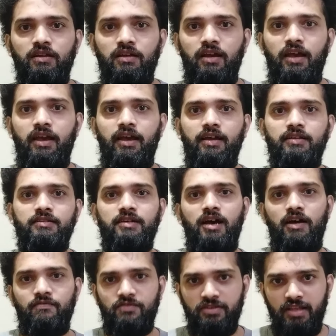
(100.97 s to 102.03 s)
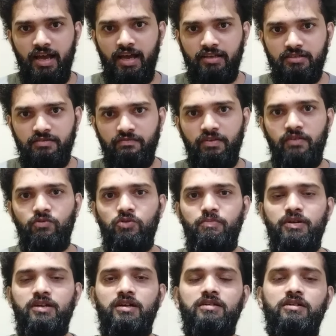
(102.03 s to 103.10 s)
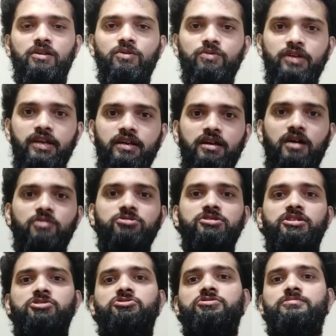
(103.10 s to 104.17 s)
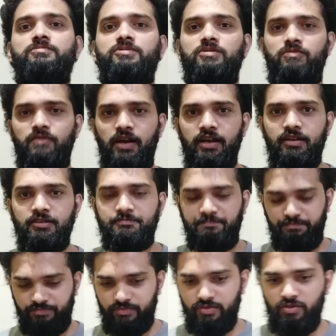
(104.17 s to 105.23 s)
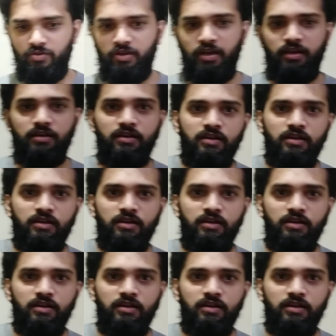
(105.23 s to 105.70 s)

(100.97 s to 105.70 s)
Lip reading: And after that, we would be concluding our session, right? Okay.